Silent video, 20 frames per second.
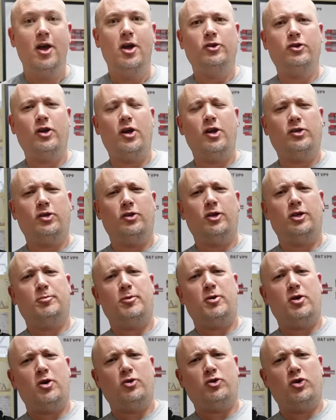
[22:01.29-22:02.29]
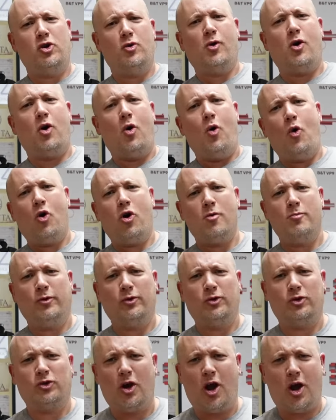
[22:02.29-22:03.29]
"Jason, it's because you're a
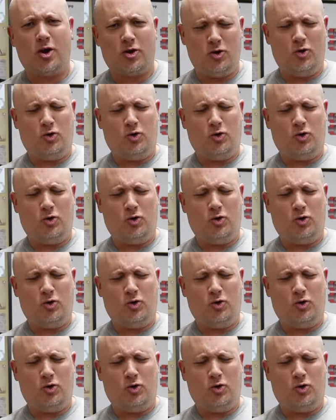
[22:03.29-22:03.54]
horrible shot.